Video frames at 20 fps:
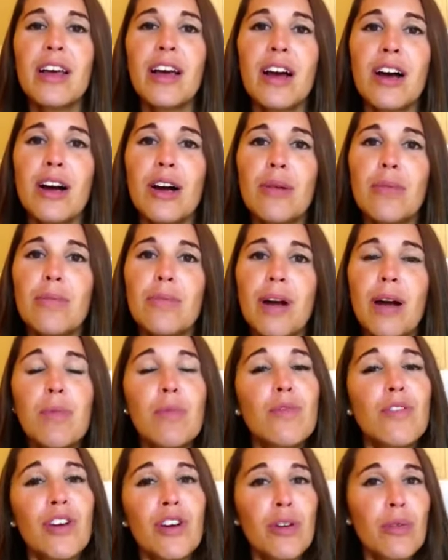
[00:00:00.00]
Um,
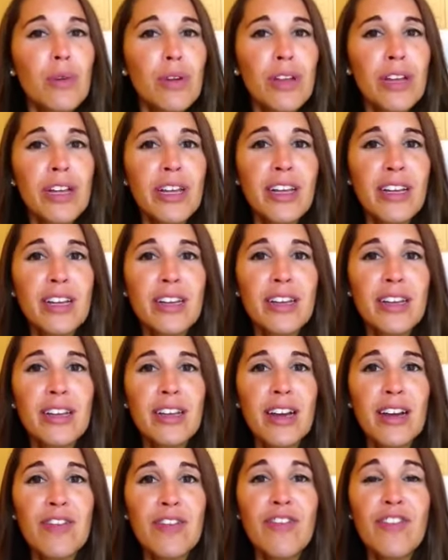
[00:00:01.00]
I'm very, really,
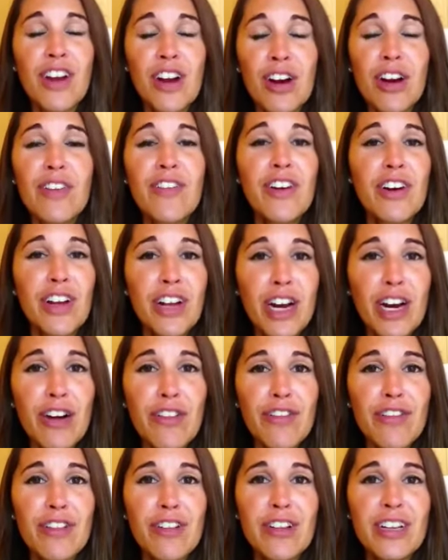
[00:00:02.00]
I'm very, very
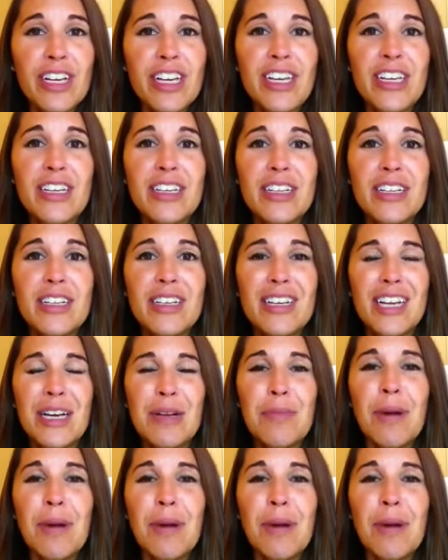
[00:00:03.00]
careful in uh,